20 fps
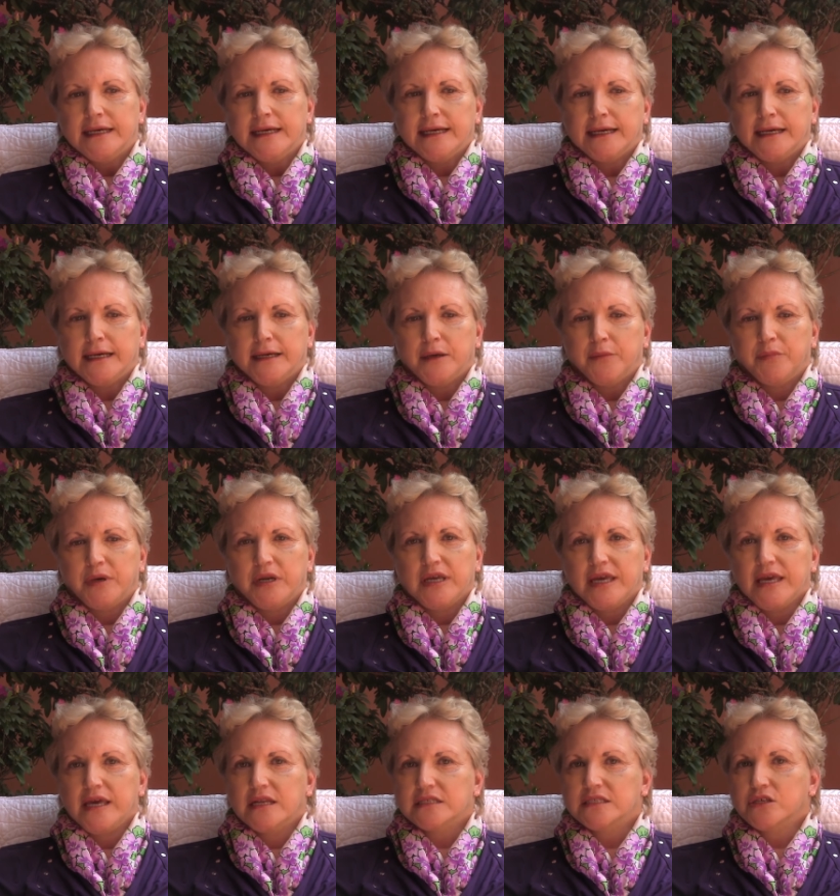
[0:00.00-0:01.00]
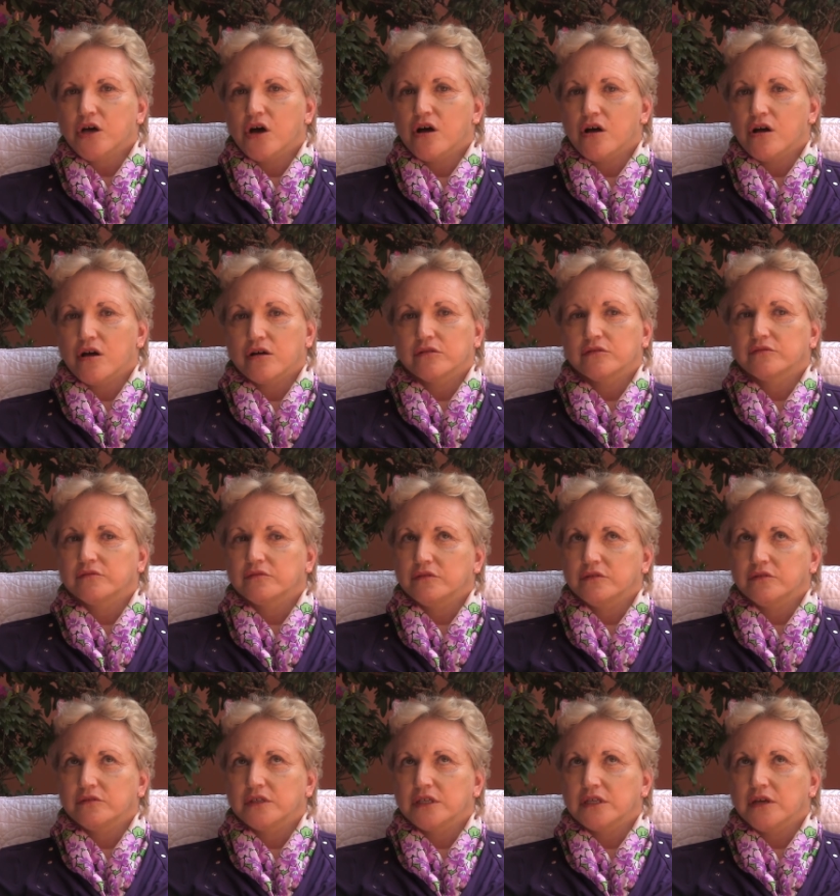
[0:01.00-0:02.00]
Uh, but again, it's all
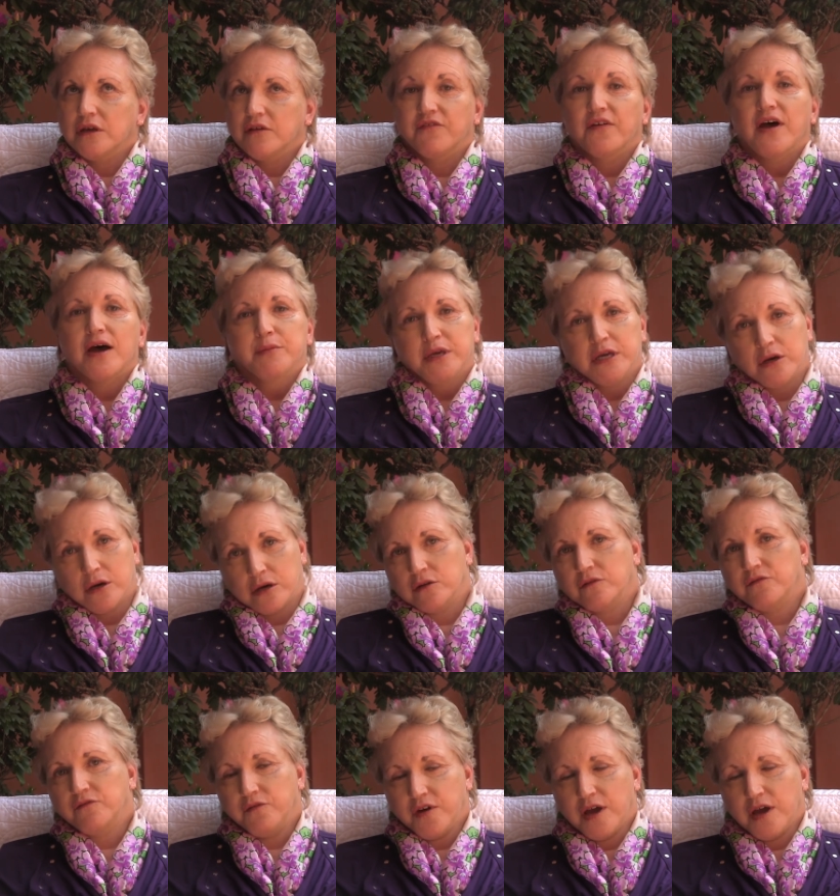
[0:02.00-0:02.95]
Fabiola,